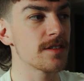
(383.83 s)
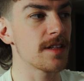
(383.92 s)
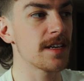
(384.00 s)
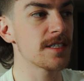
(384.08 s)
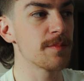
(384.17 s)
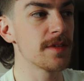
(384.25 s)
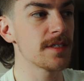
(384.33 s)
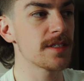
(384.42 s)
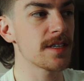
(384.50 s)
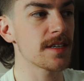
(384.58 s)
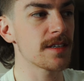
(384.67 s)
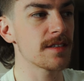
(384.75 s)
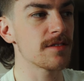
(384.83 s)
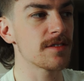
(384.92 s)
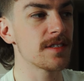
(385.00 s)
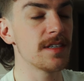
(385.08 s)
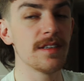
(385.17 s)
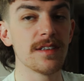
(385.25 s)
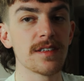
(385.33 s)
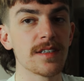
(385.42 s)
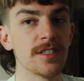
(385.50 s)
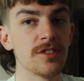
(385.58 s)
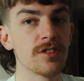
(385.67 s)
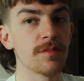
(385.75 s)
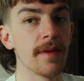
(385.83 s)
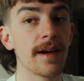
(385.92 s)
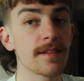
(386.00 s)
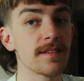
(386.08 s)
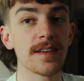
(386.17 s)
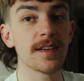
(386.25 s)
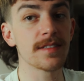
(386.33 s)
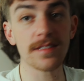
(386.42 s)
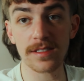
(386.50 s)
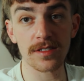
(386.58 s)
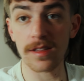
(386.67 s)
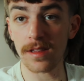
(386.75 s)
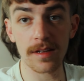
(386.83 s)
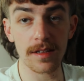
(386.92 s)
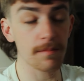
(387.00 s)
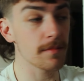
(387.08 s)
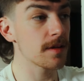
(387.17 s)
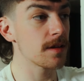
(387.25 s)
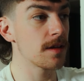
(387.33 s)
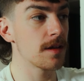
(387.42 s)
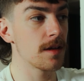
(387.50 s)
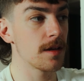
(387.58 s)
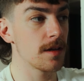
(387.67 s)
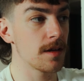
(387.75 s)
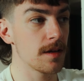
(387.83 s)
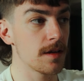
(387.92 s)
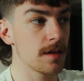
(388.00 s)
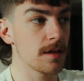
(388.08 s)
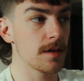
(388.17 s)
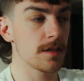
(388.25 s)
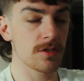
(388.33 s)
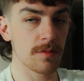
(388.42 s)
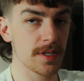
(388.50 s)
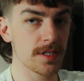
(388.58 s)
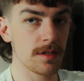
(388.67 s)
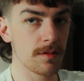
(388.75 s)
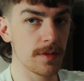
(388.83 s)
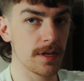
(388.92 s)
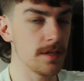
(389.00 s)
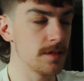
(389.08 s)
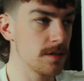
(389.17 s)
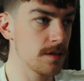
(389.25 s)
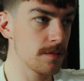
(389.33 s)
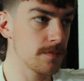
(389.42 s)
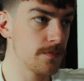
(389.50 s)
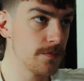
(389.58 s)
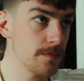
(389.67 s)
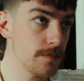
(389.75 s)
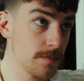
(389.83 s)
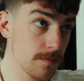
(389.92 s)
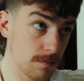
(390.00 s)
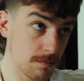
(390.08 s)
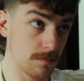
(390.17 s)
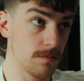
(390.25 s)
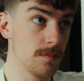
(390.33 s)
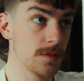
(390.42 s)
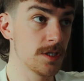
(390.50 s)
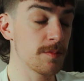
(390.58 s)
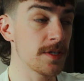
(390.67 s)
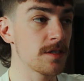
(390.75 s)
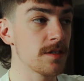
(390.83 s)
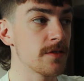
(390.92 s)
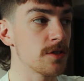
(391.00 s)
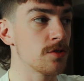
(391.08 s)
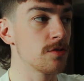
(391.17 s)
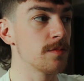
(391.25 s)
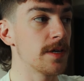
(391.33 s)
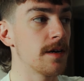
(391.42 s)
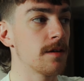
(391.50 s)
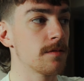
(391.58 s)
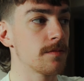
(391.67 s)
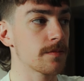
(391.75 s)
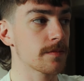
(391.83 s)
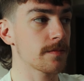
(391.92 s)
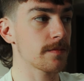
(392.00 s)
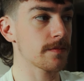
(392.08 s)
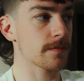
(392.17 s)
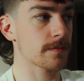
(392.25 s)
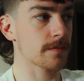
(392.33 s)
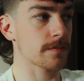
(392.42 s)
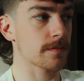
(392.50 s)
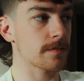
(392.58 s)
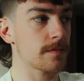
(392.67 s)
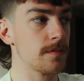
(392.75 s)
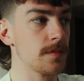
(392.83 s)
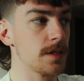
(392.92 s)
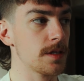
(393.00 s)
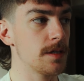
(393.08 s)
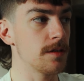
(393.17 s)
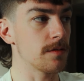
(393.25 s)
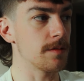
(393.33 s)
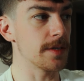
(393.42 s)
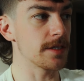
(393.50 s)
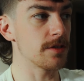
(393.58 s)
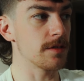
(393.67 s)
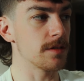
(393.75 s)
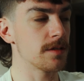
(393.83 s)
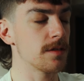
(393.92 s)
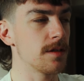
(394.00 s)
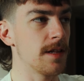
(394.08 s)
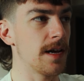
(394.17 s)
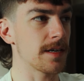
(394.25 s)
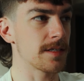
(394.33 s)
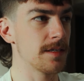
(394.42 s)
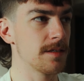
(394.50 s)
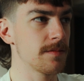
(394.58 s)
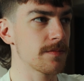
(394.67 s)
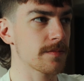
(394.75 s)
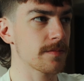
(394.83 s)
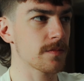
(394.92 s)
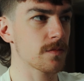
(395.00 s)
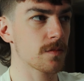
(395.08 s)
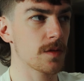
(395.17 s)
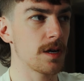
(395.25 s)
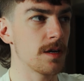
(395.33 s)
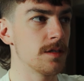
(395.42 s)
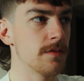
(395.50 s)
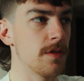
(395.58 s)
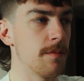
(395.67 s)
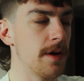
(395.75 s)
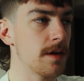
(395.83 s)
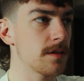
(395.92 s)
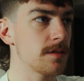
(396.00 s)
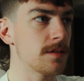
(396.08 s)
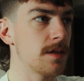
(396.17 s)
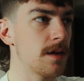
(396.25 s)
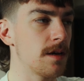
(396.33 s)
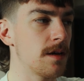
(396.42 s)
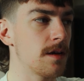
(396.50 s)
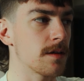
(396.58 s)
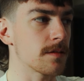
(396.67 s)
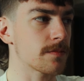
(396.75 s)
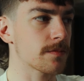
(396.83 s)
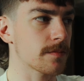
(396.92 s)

The last millisecond, you'll see it just magnetizes to the clip. So it makes it a little bit easier, especially if you're zoomed out and you want to make sure it's locked in, because if the magnet's not on,